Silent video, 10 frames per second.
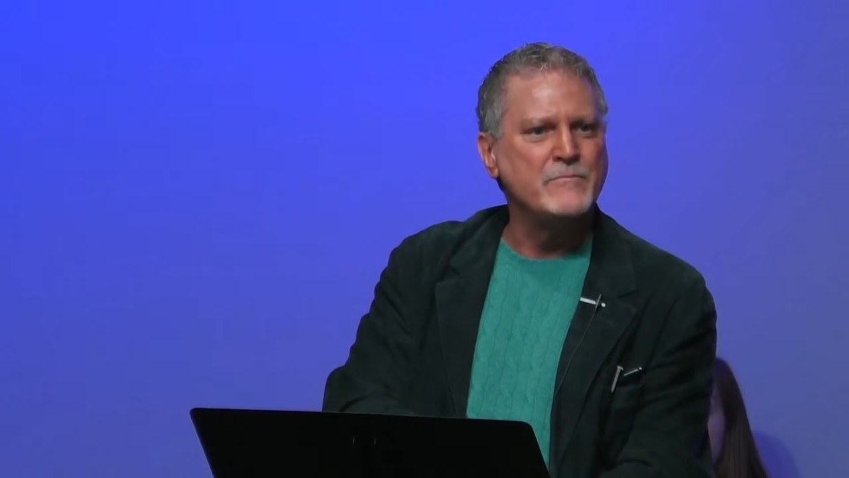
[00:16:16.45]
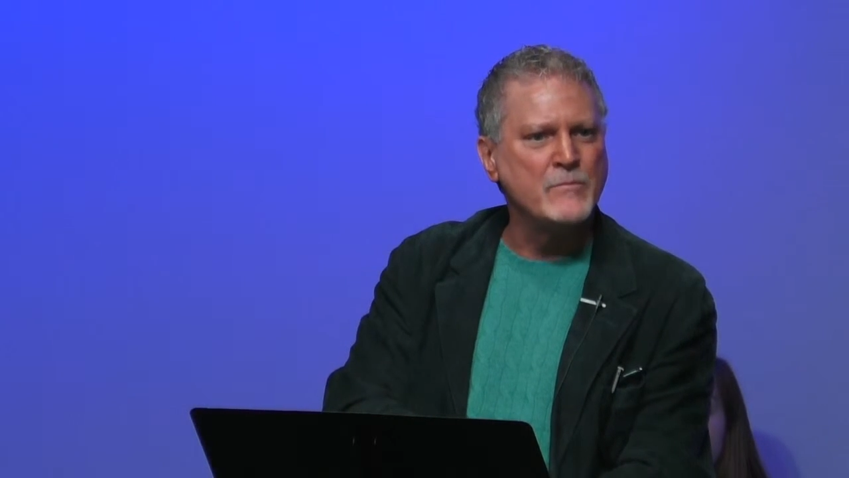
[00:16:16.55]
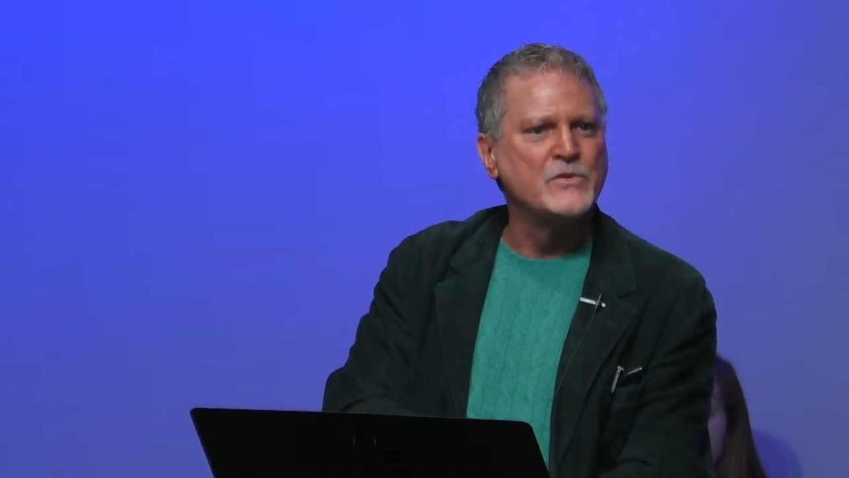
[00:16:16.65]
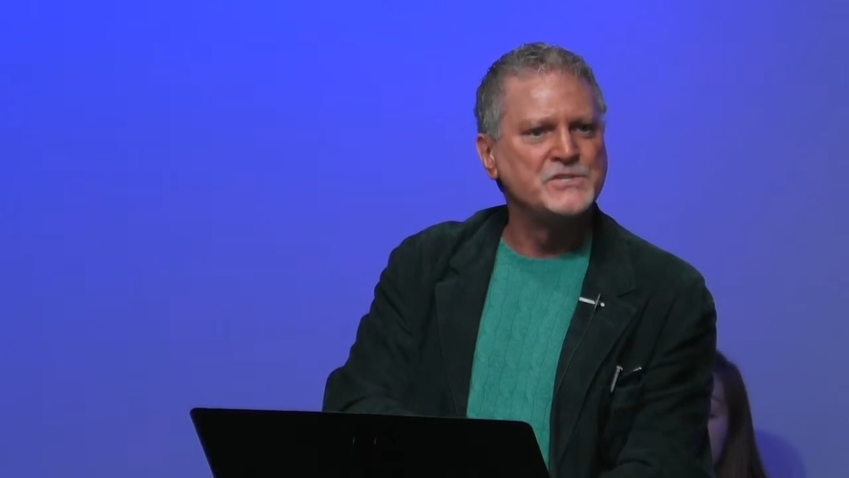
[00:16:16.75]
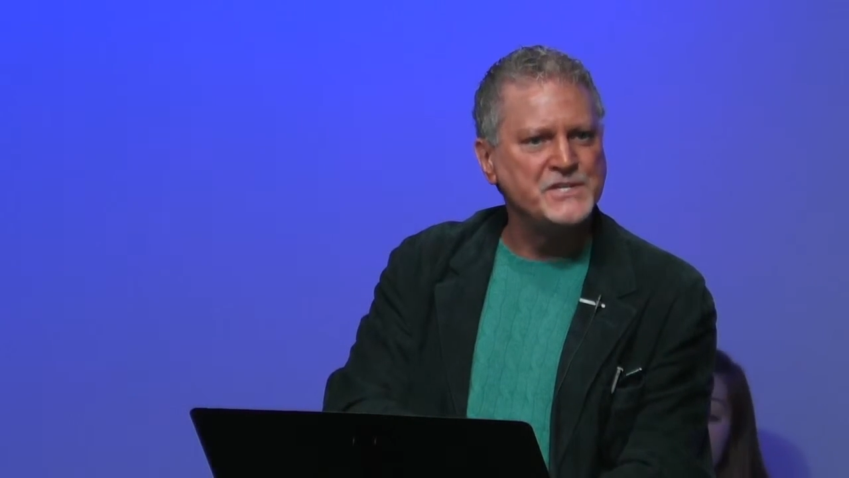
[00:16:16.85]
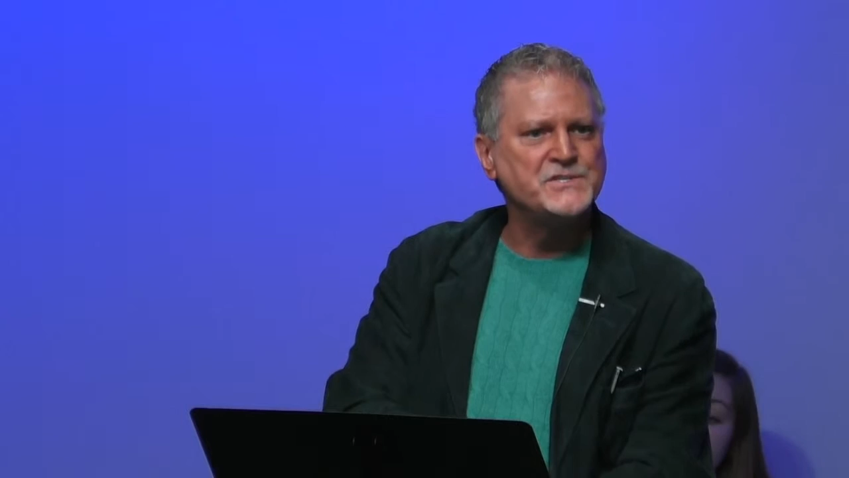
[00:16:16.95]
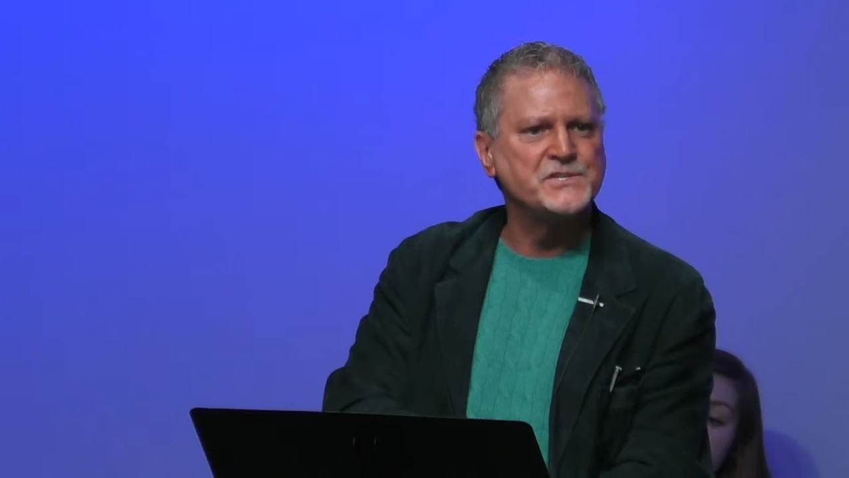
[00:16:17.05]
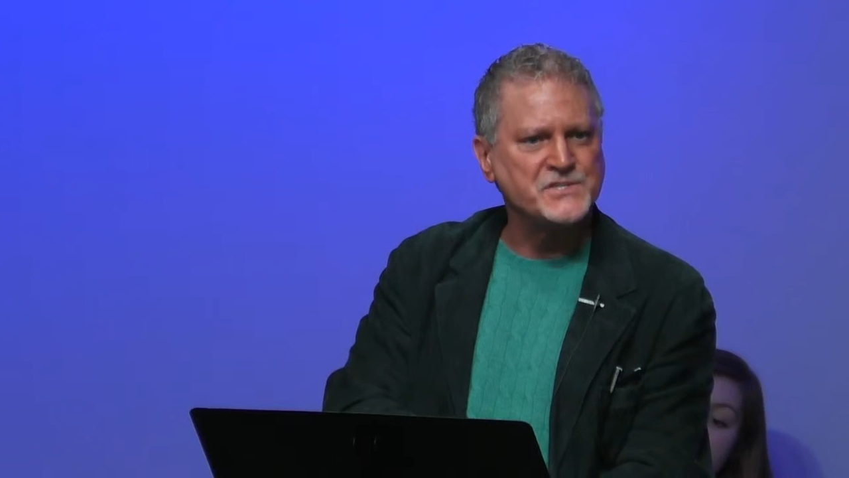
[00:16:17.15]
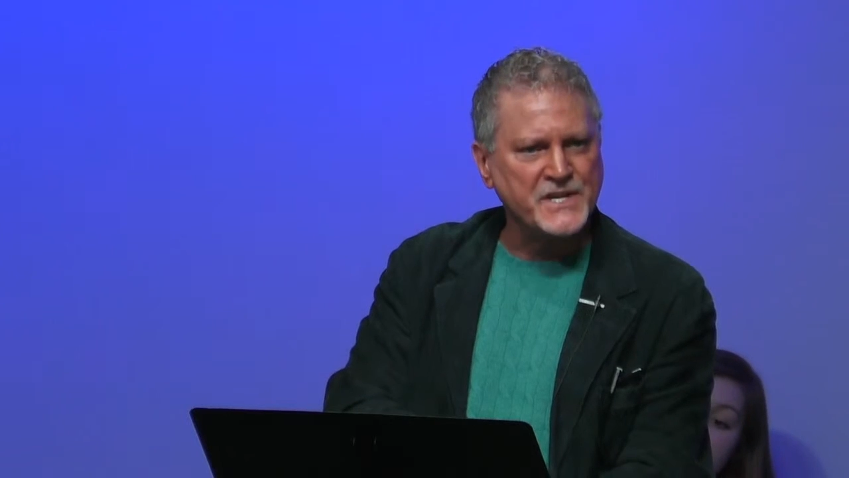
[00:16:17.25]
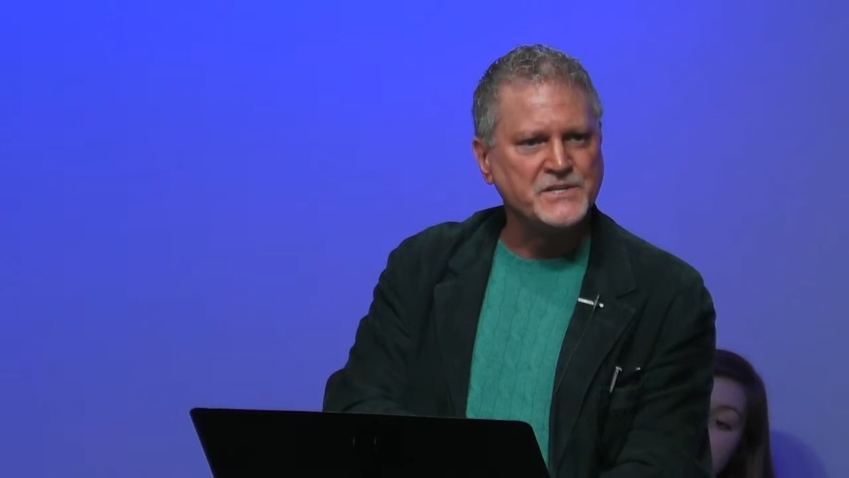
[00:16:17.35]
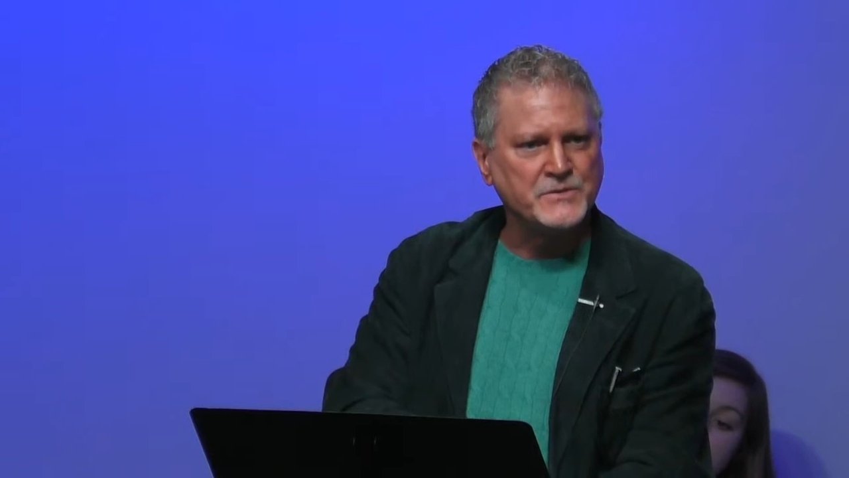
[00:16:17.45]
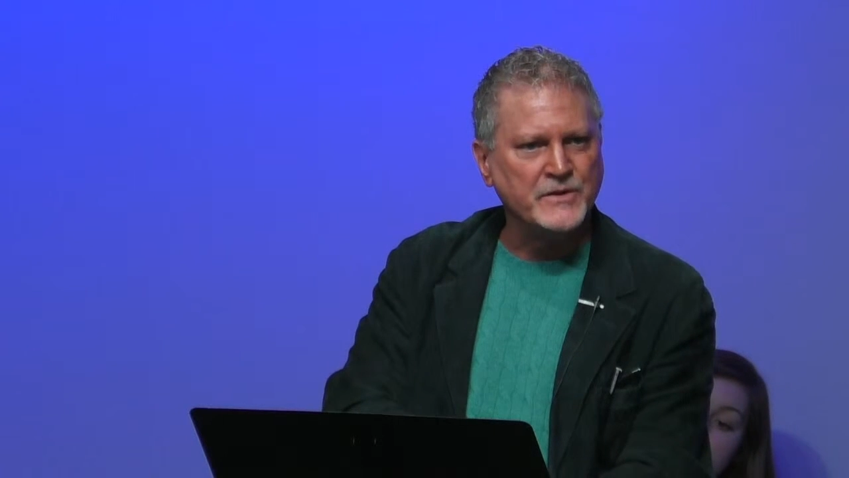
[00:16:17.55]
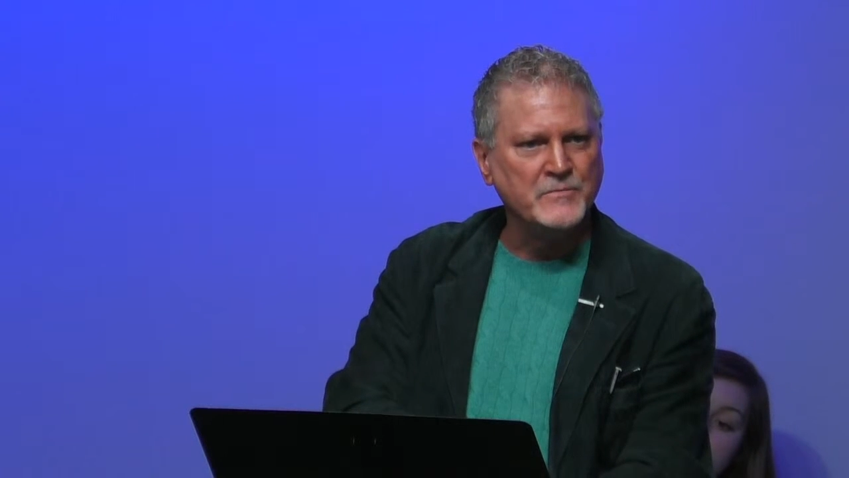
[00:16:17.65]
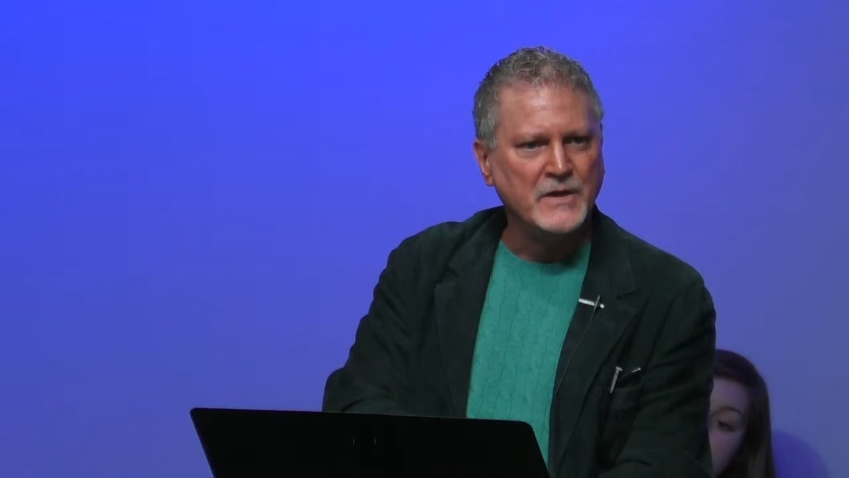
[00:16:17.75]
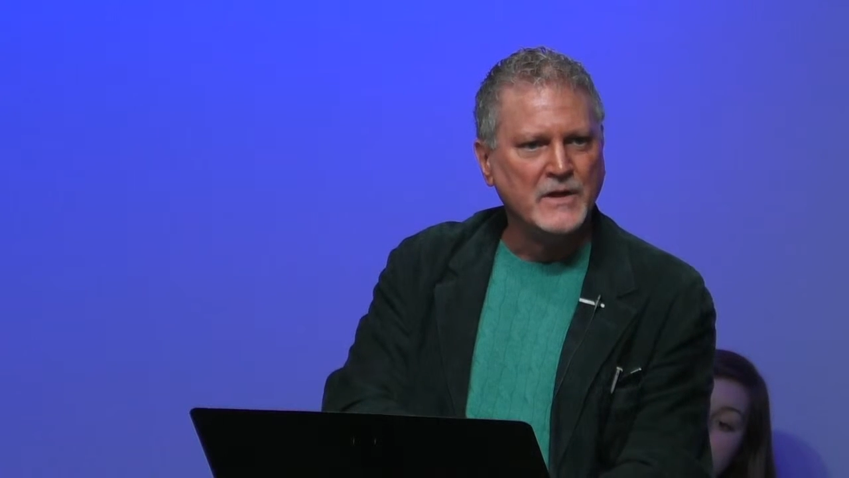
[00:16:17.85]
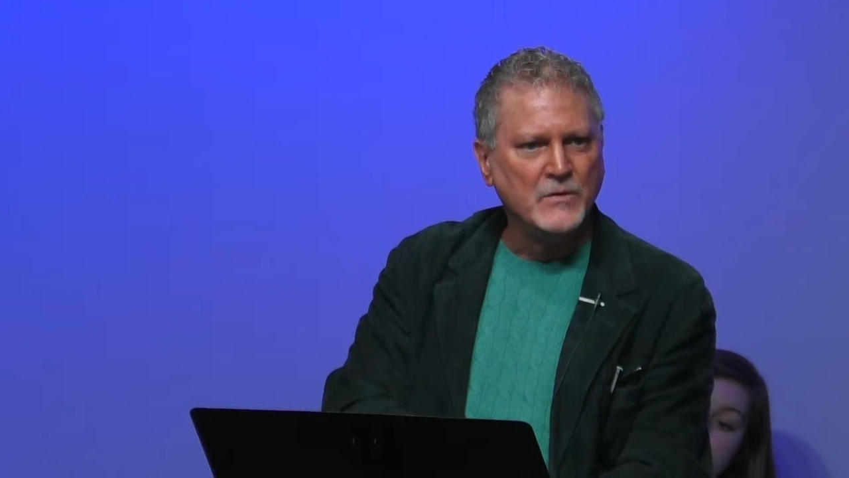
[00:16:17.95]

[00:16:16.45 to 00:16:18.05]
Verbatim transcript: remember Jesus said to him,